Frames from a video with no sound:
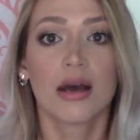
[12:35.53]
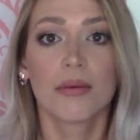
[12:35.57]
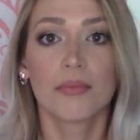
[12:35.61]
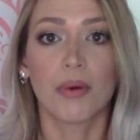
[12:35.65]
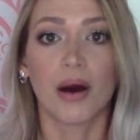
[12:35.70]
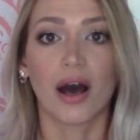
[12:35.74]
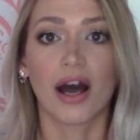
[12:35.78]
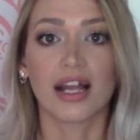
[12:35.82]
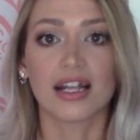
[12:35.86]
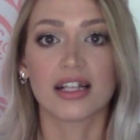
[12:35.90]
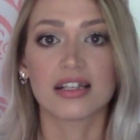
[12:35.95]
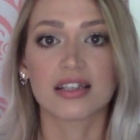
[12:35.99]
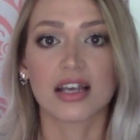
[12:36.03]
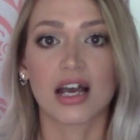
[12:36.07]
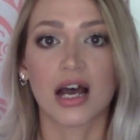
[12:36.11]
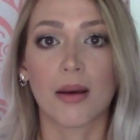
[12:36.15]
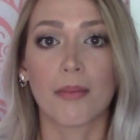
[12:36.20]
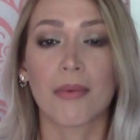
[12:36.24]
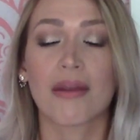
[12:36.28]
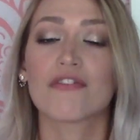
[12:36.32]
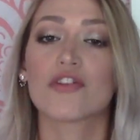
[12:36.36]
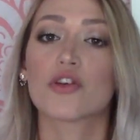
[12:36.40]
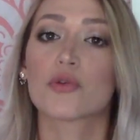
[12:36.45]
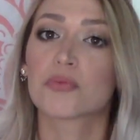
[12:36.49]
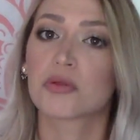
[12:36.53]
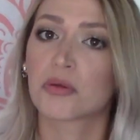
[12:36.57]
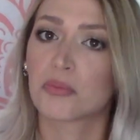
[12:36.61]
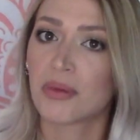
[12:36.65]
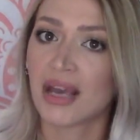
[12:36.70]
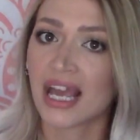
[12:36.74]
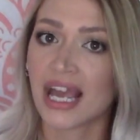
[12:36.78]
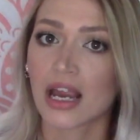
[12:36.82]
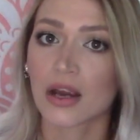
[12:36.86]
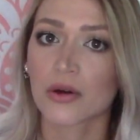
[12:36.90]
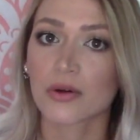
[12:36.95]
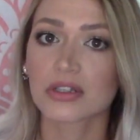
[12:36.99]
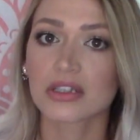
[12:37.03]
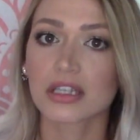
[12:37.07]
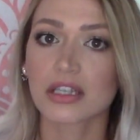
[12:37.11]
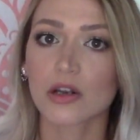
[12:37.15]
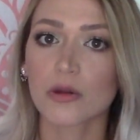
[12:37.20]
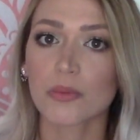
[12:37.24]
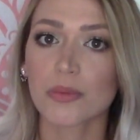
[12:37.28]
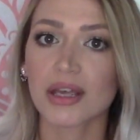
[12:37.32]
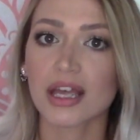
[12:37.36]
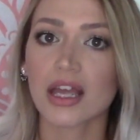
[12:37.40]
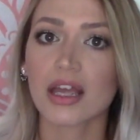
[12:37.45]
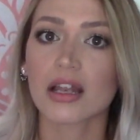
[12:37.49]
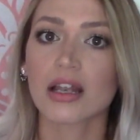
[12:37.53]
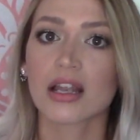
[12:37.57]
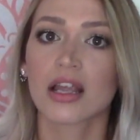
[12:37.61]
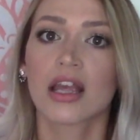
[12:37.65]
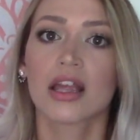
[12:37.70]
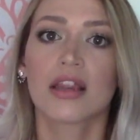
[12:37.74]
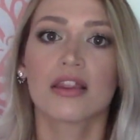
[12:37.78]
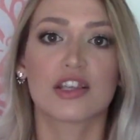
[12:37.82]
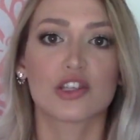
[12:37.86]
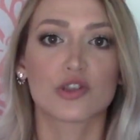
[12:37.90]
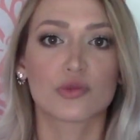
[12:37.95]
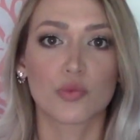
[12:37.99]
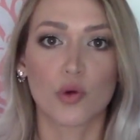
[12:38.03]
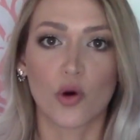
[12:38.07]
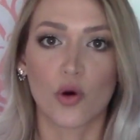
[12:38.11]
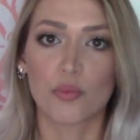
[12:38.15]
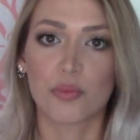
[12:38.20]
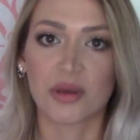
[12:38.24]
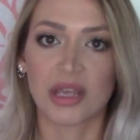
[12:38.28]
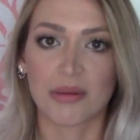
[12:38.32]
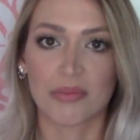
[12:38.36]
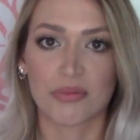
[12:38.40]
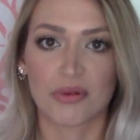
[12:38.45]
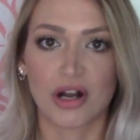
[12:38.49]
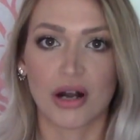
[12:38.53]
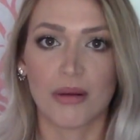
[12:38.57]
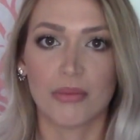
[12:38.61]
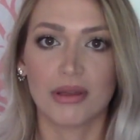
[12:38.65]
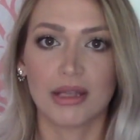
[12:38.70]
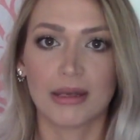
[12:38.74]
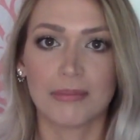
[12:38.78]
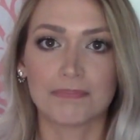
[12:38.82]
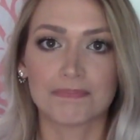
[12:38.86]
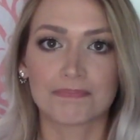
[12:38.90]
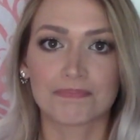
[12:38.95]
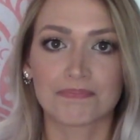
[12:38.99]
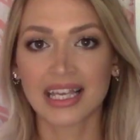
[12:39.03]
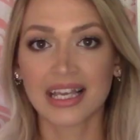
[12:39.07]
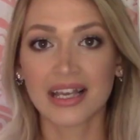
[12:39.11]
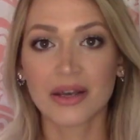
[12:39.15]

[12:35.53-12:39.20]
But if you prepare a little bit, this won't be a problem.